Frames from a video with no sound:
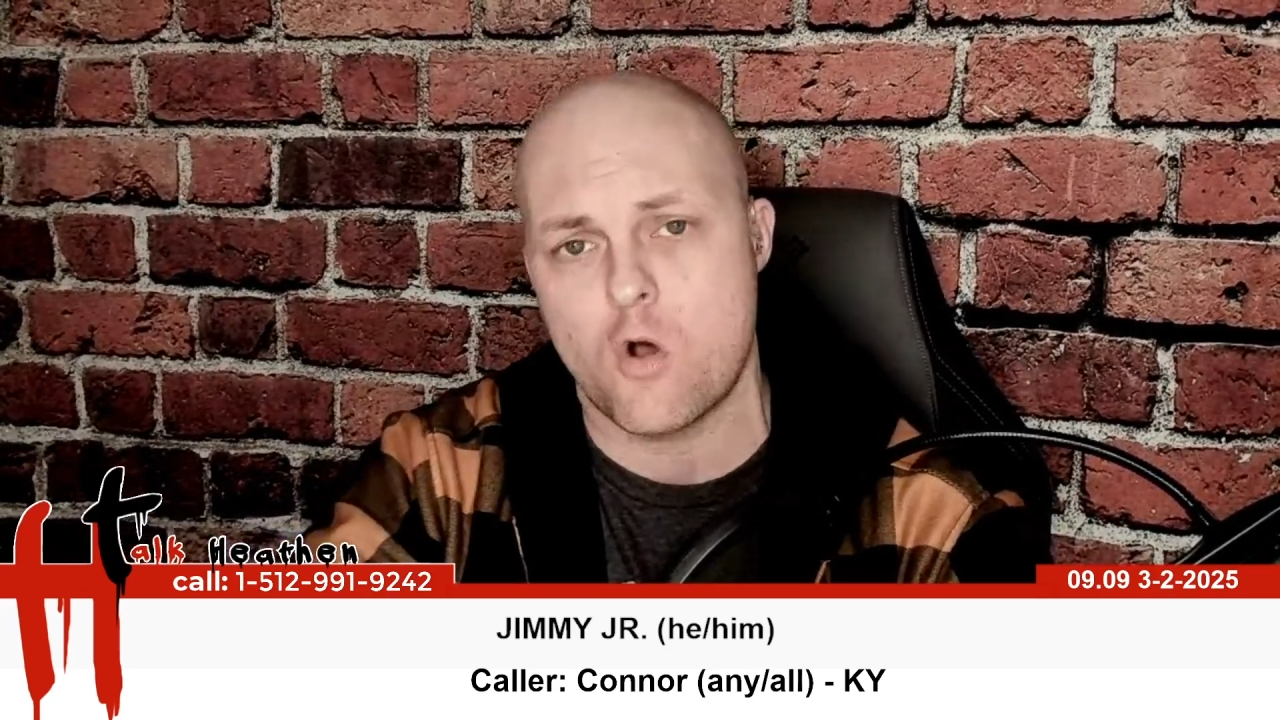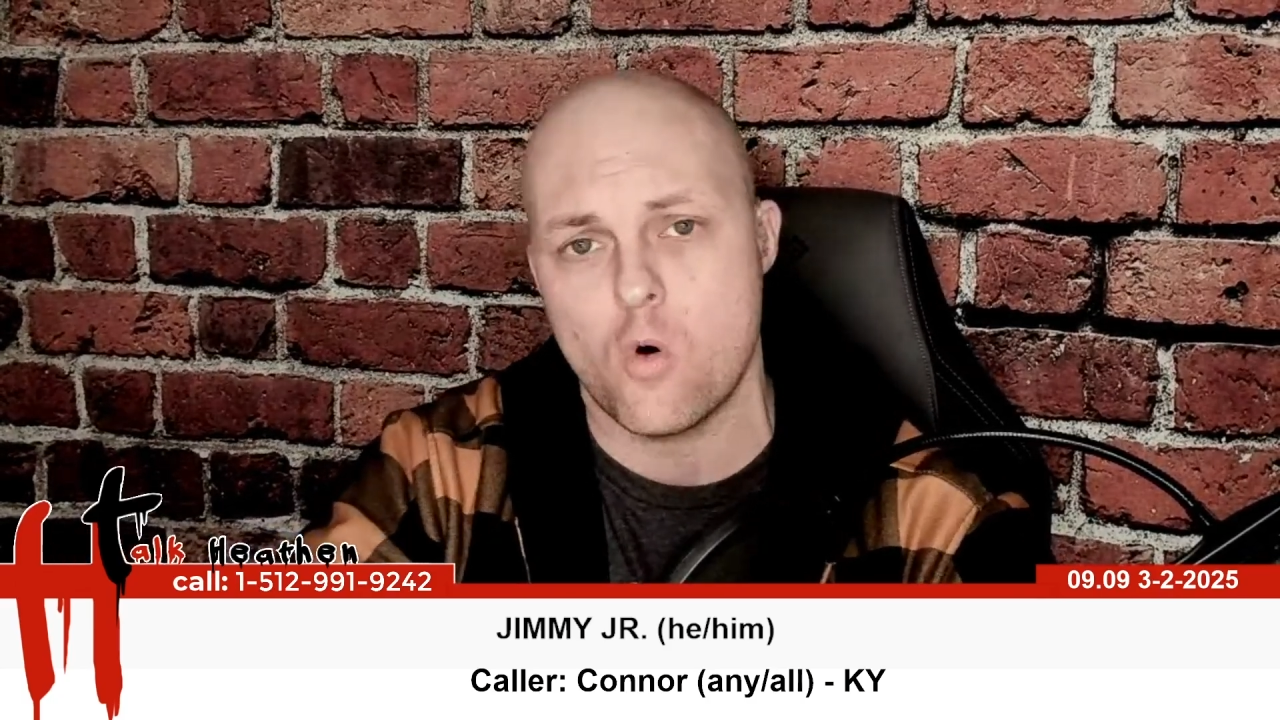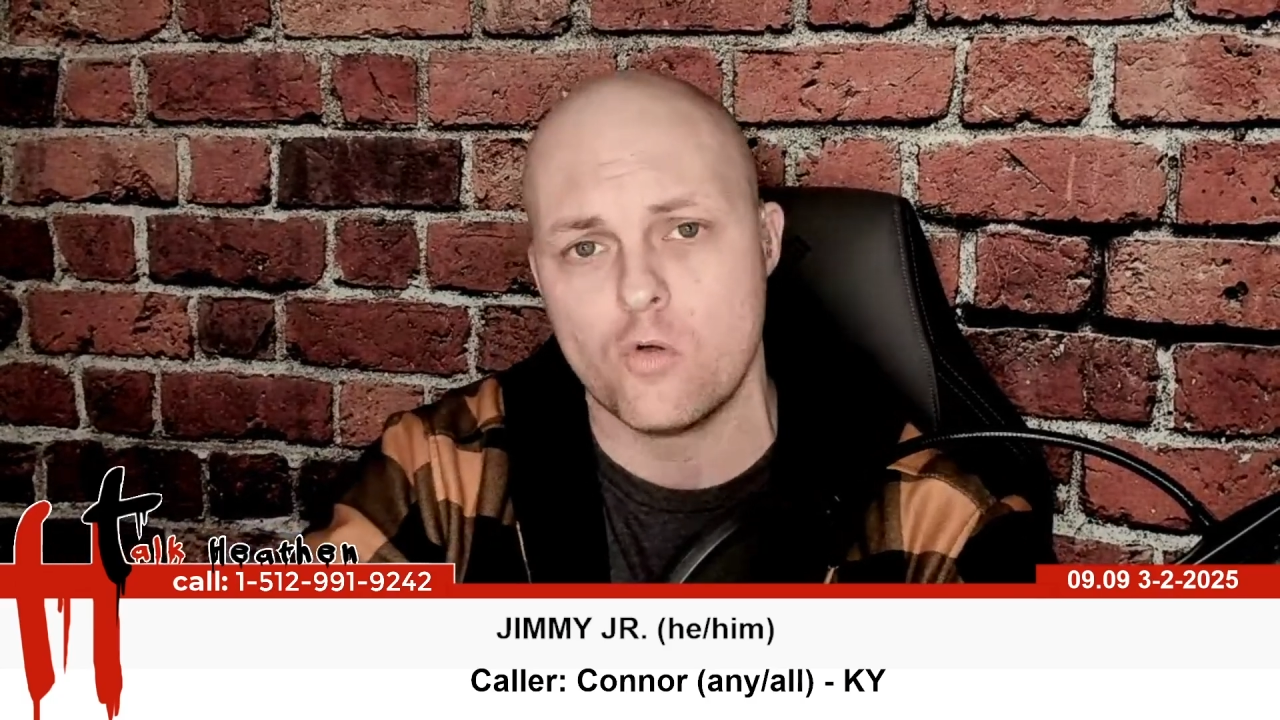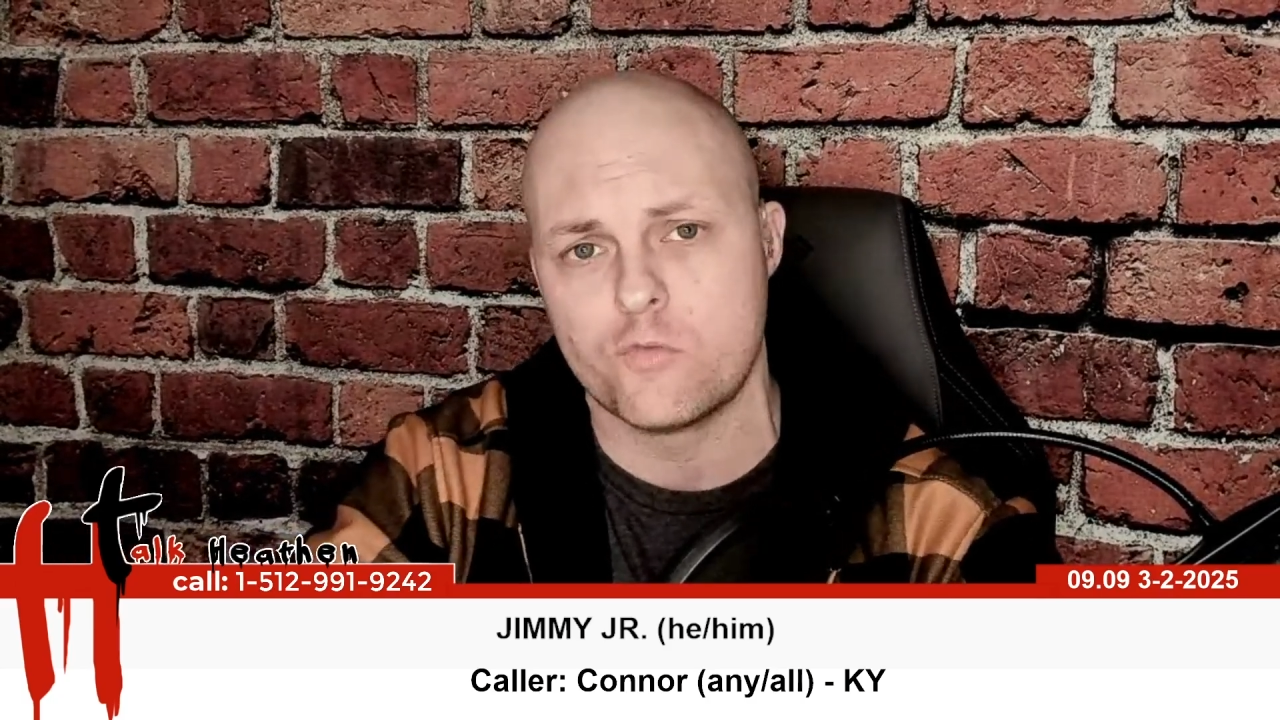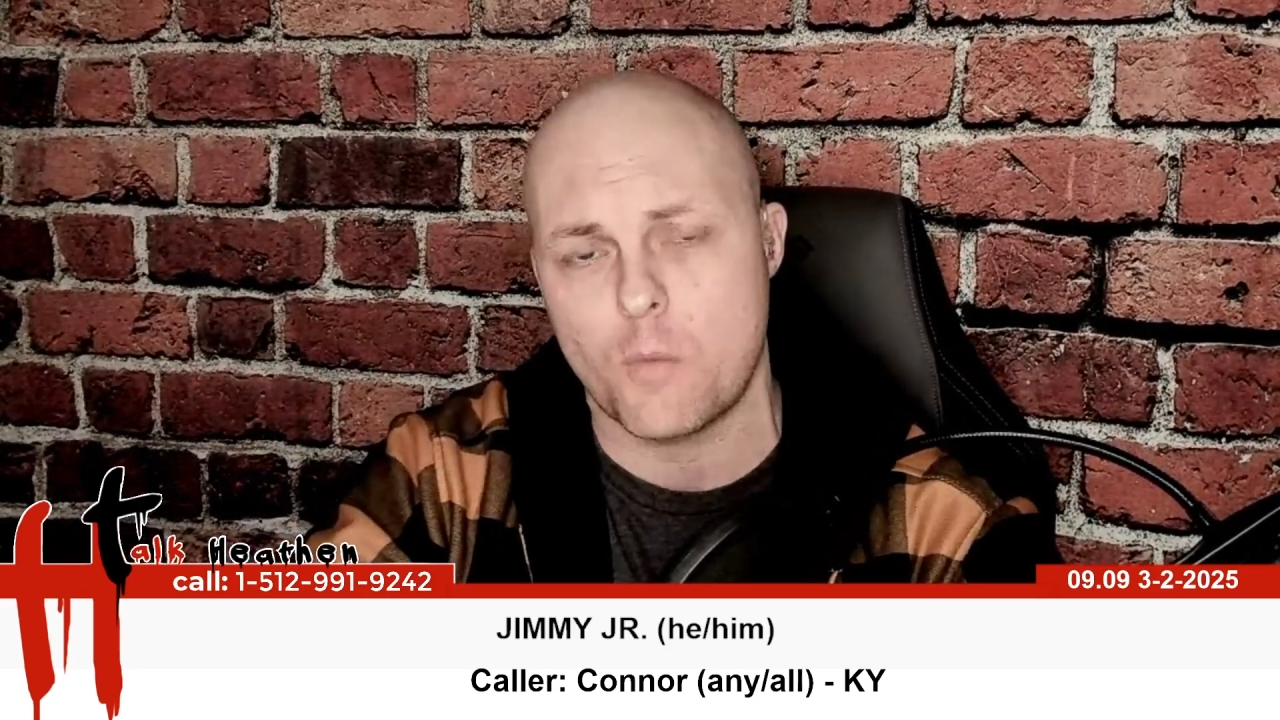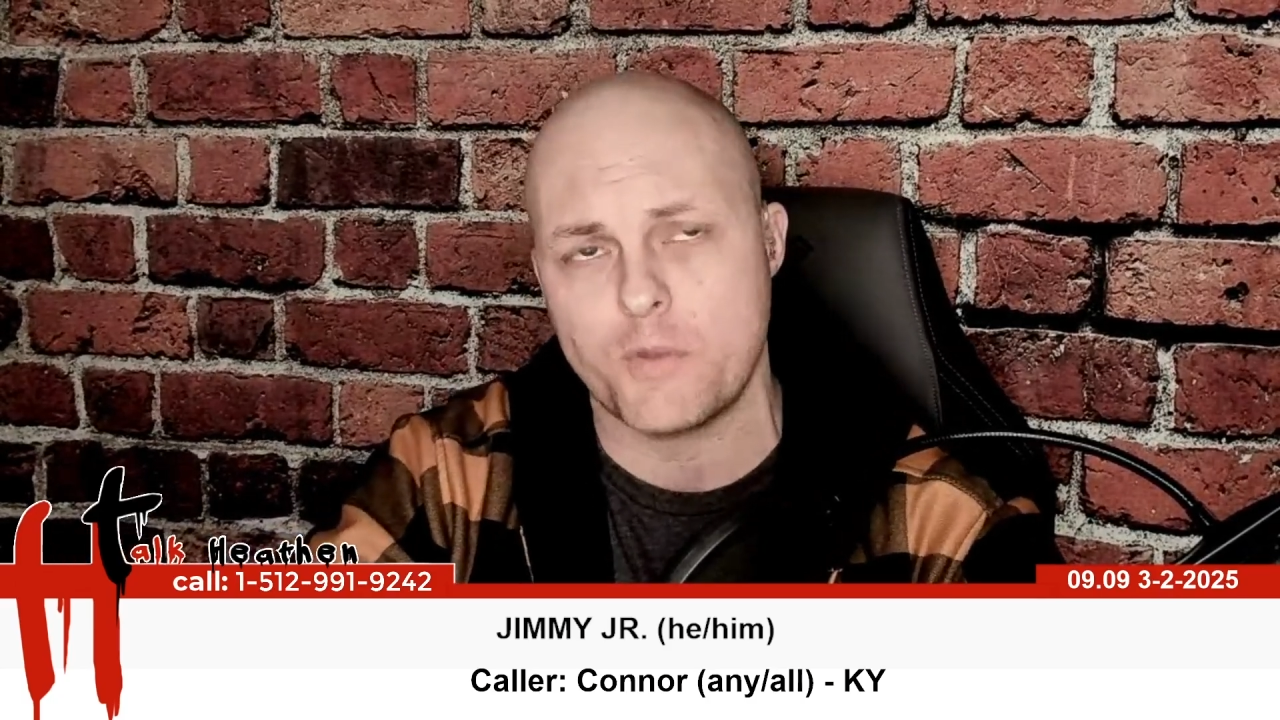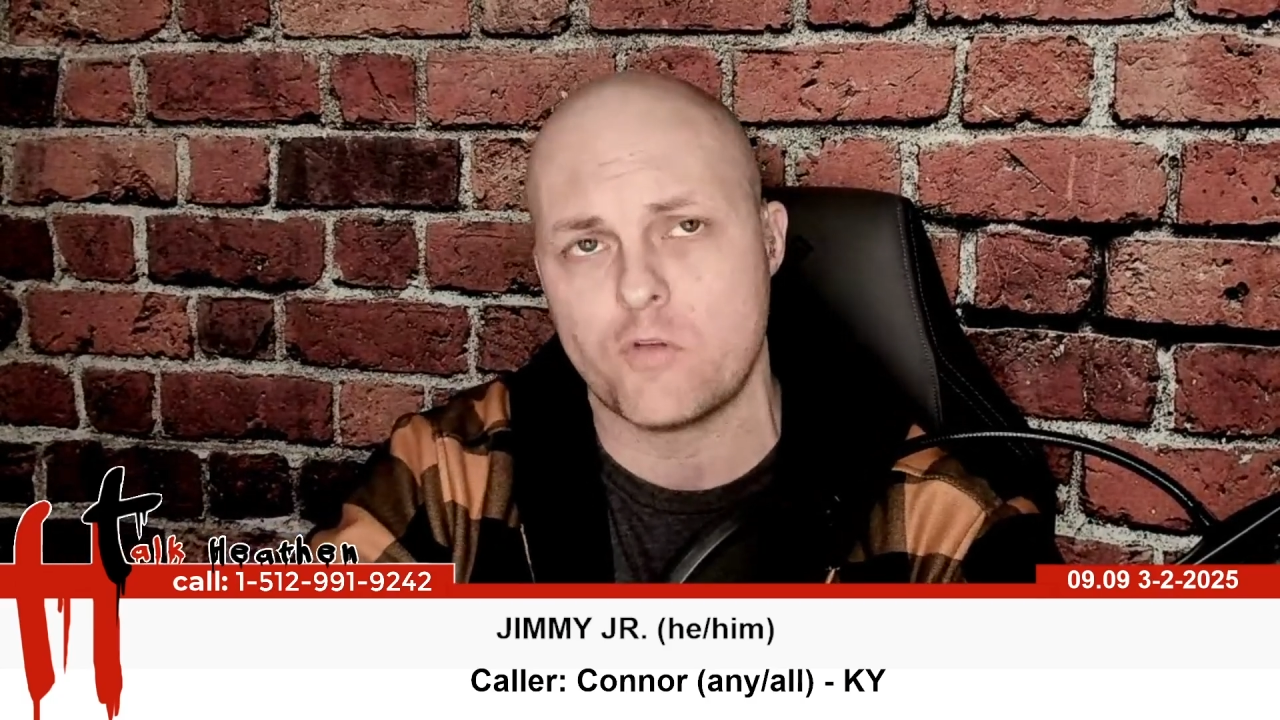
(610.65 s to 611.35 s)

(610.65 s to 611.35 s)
goals when we